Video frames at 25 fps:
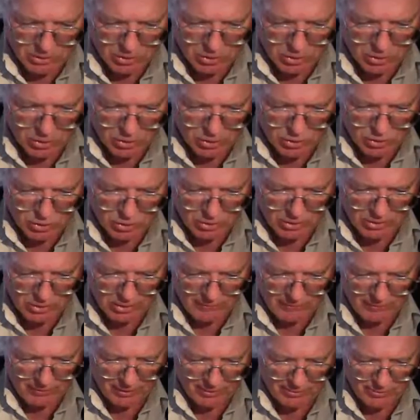So it's a
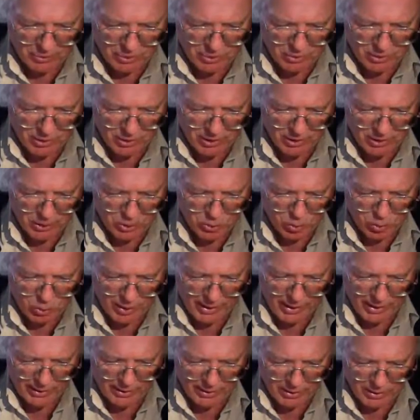flip to the
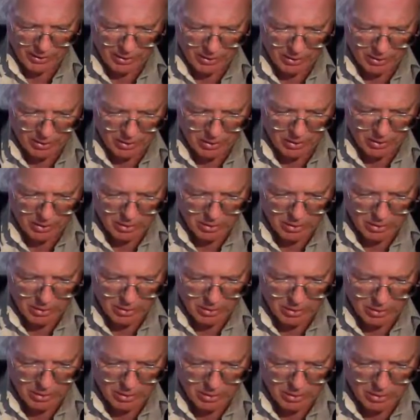equator.
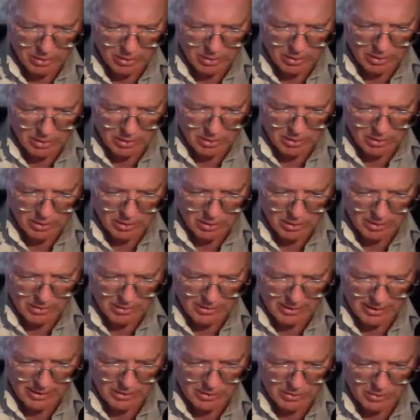Is
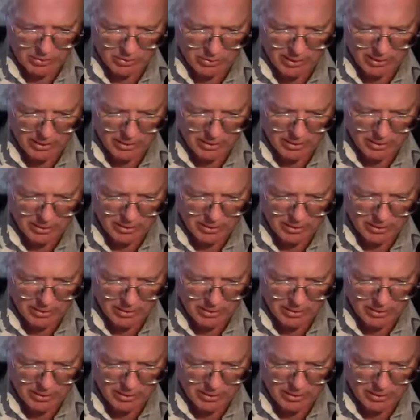that correct?